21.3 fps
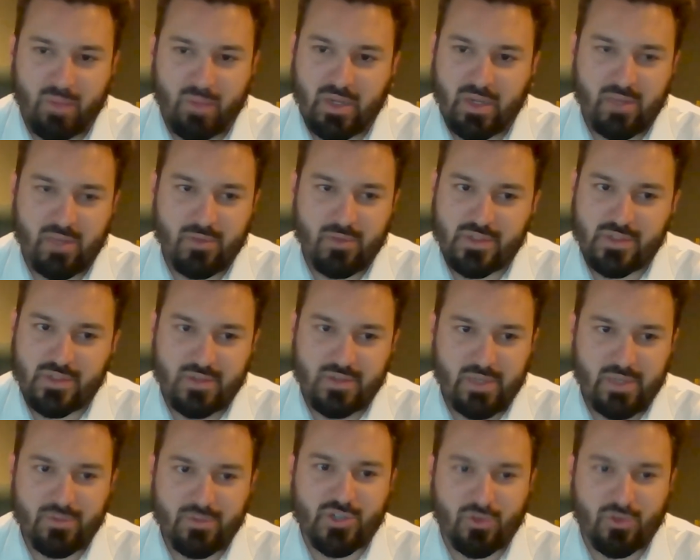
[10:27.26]
I mean, he was
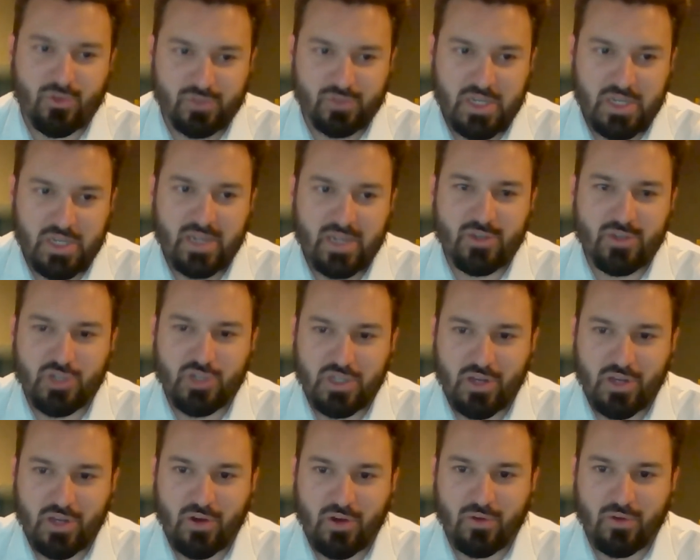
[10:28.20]
certainly an
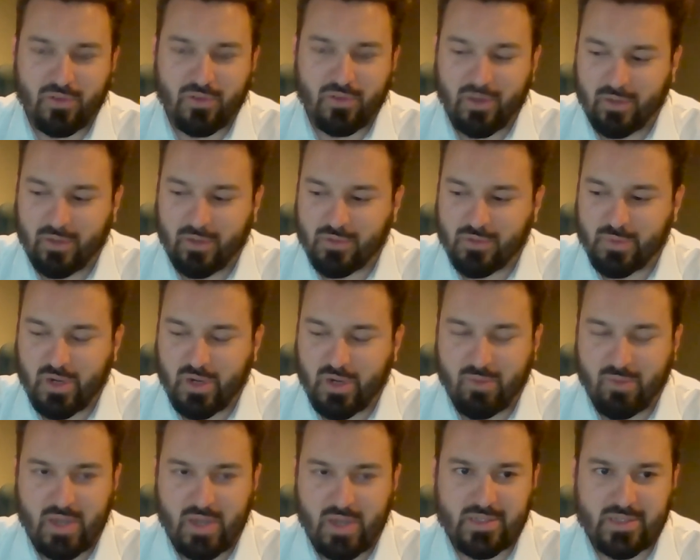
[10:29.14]
engineer, and it was
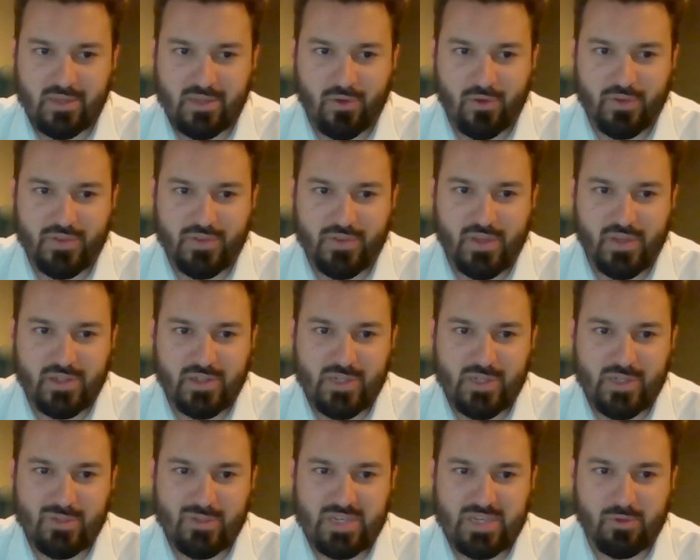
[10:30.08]
pretty amazing all the
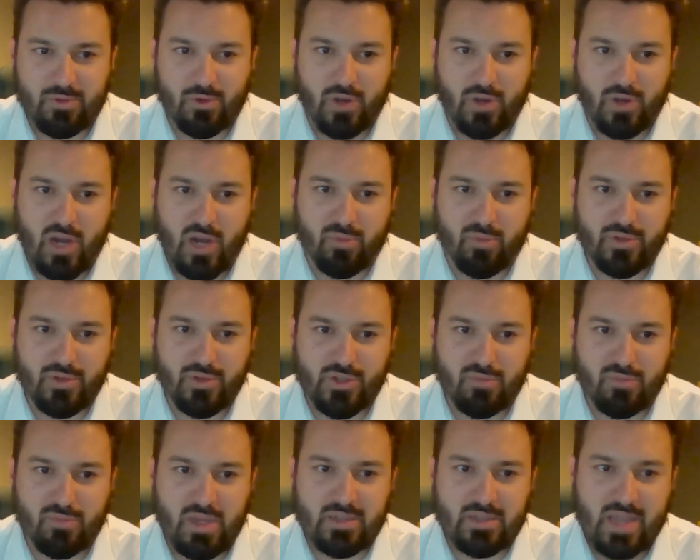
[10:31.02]
things he was able to
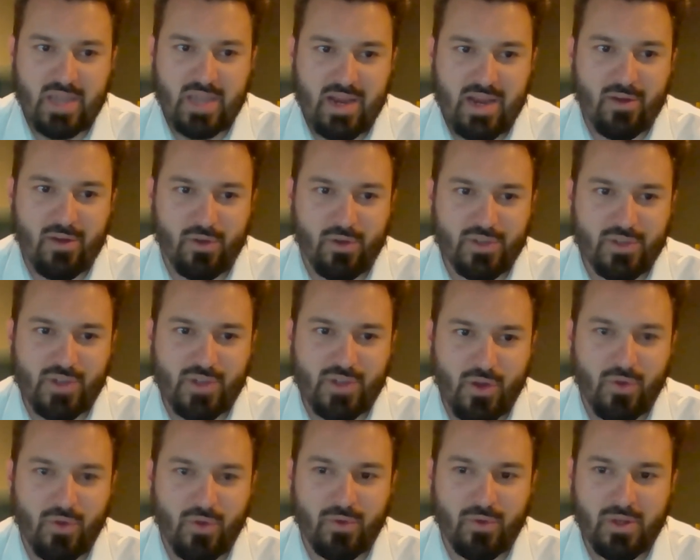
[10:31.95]
accomplish and maintain on his
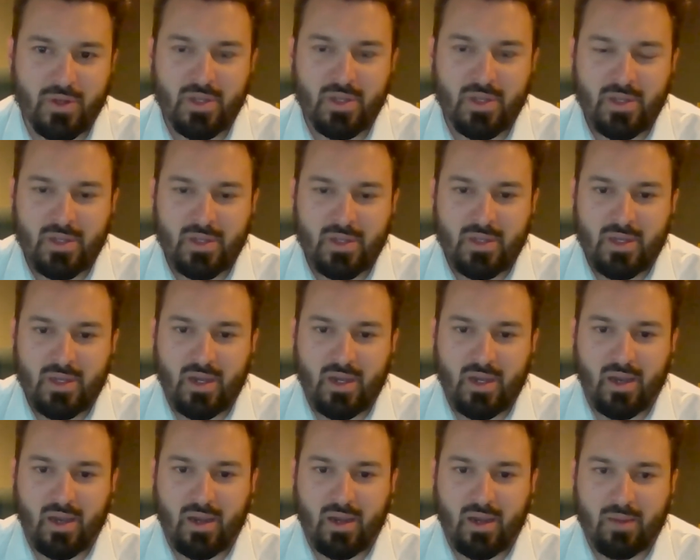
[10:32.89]
own.
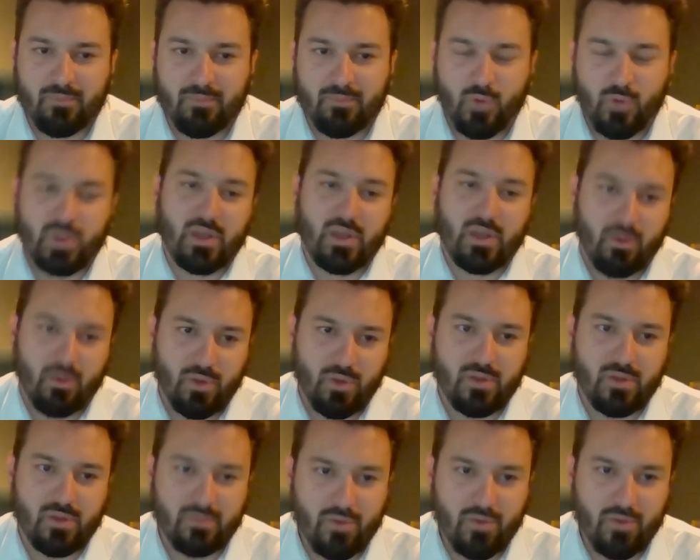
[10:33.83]

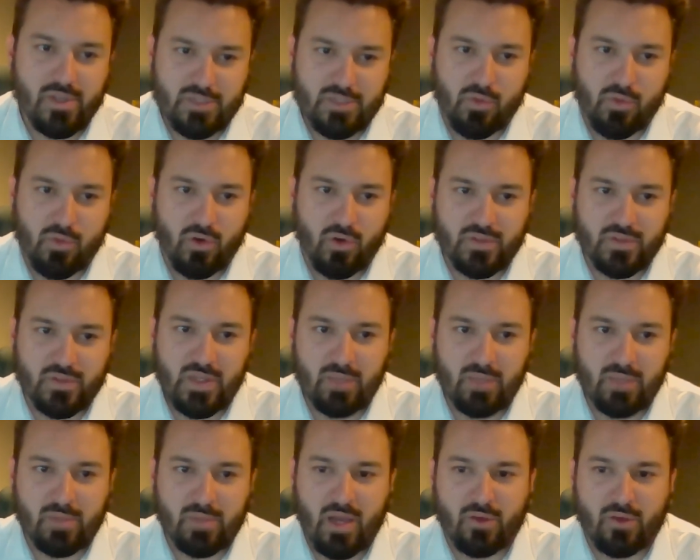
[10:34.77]
With a small
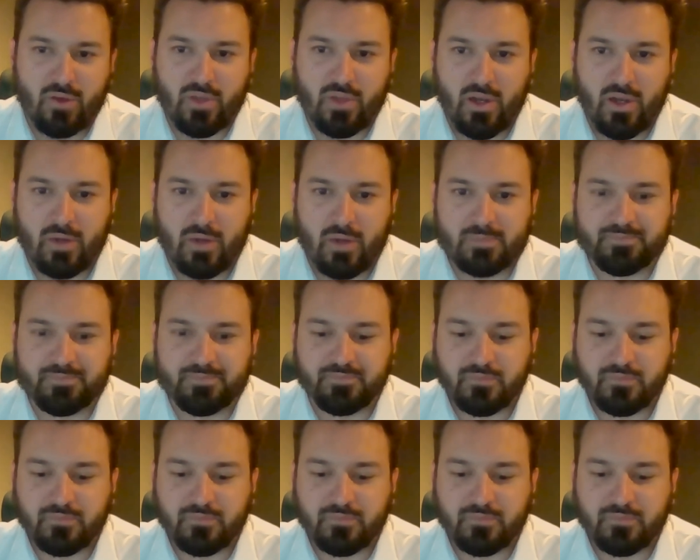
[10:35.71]
team down there.